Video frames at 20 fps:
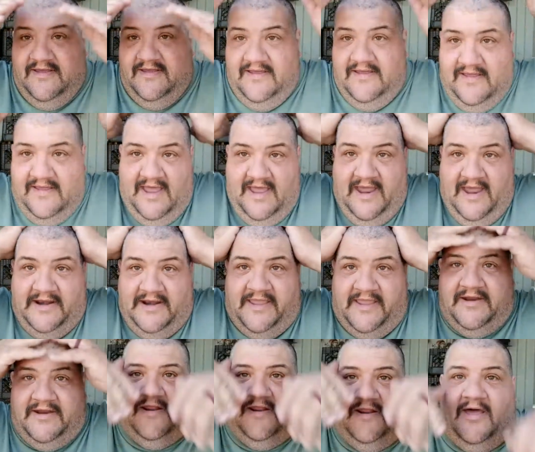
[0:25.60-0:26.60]
I had to
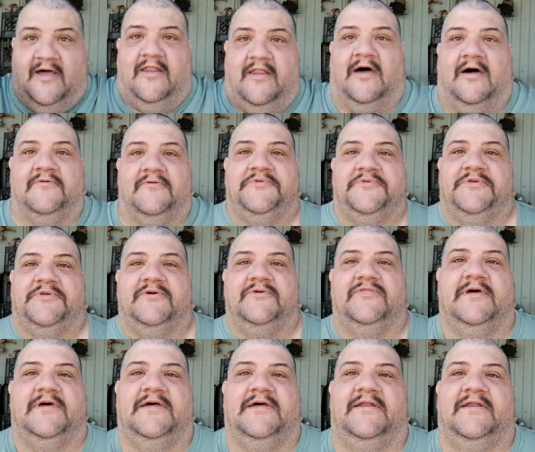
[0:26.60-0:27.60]
cut it all off so
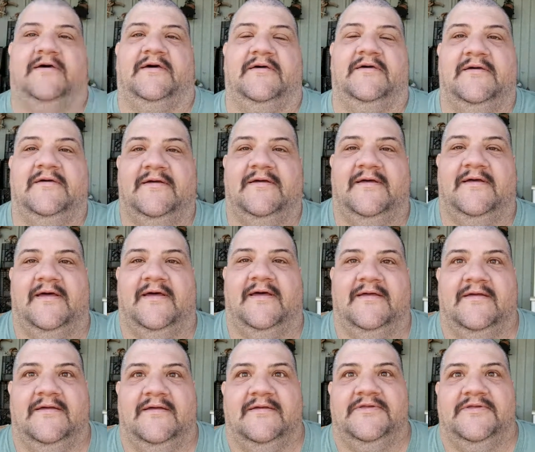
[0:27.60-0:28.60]
that
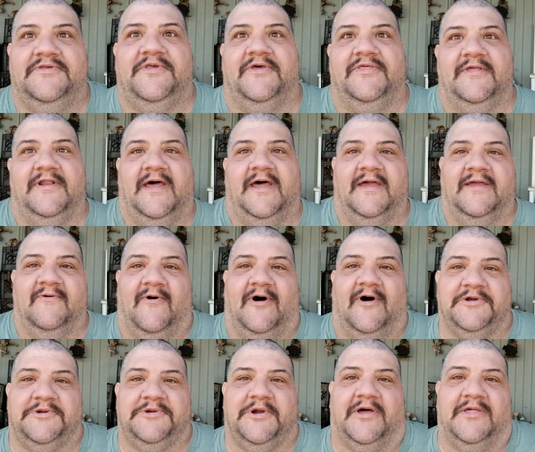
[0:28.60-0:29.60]
I can
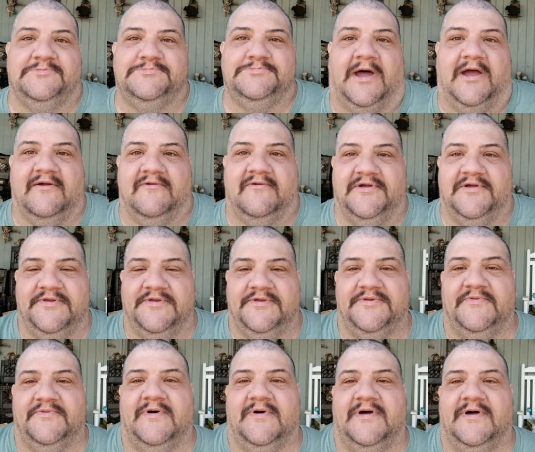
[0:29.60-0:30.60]
wash all the viruses
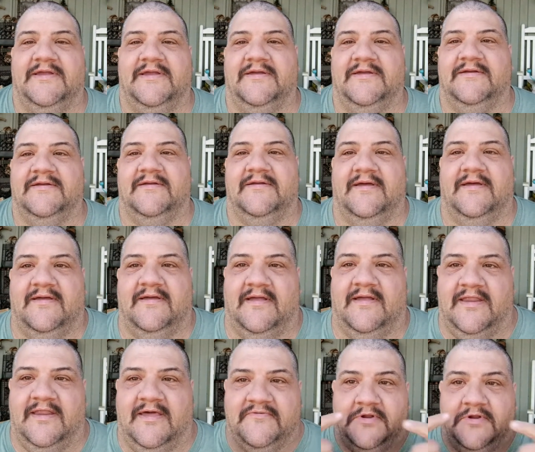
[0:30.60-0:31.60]
away. I
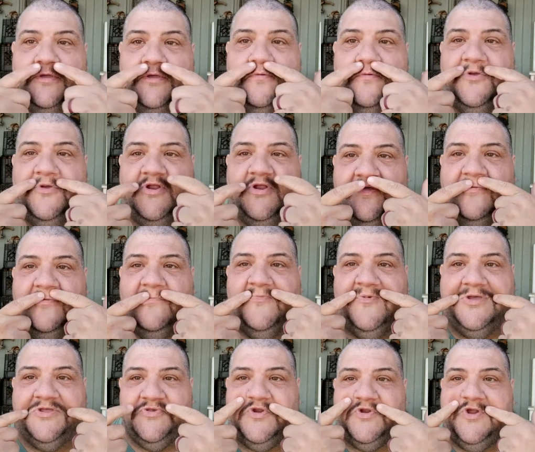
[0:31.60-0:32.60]
left a little bit of the
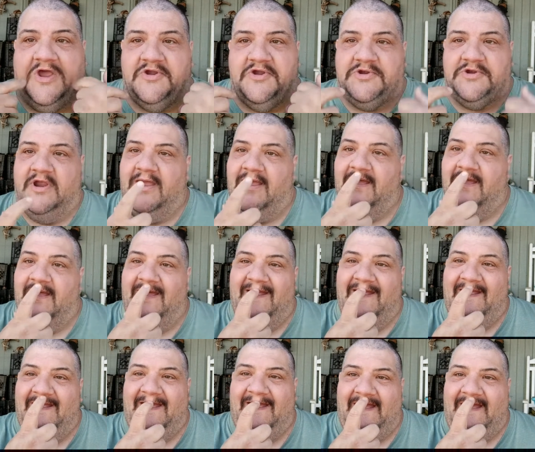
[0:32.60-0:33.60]
mustache.
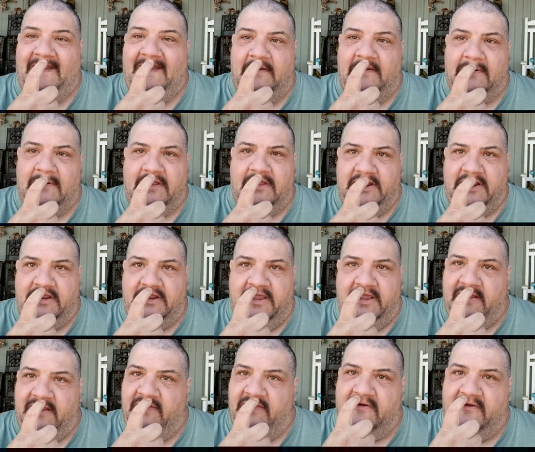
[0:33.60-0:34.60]
I never get any
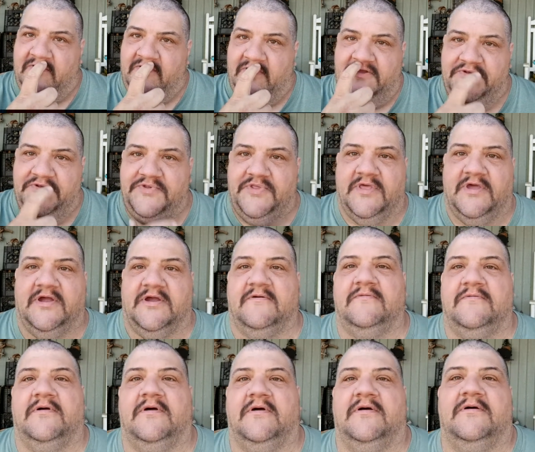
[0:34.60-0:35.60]
hair that grows there.
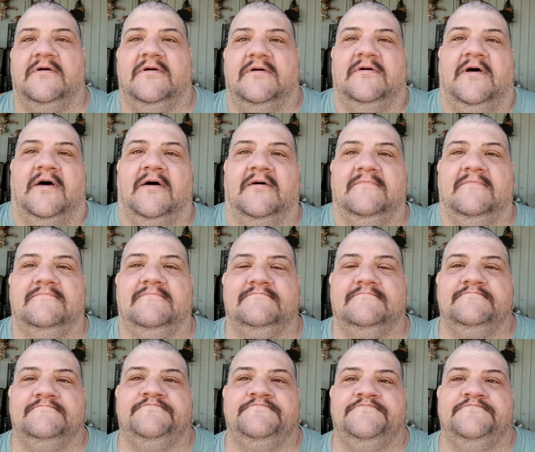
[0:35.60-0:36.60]
Um,
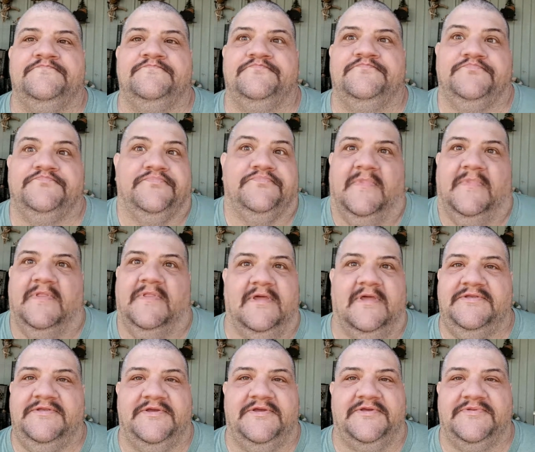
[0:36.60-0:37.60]

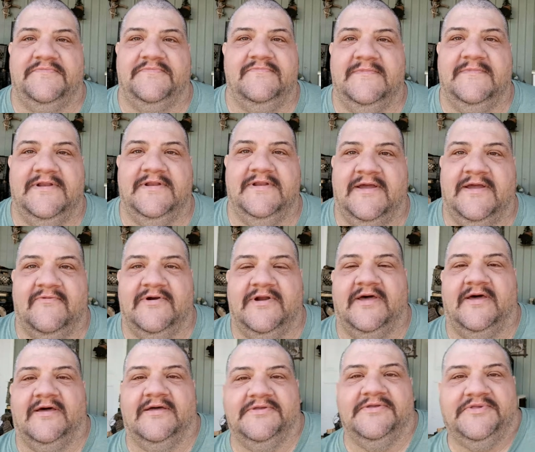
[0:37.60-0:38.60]
it never
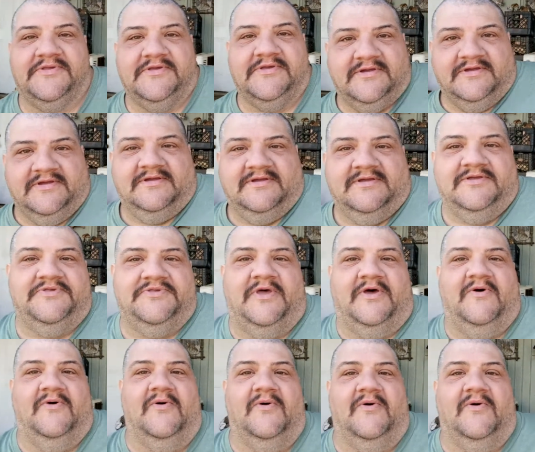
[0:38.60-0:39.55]
does. So,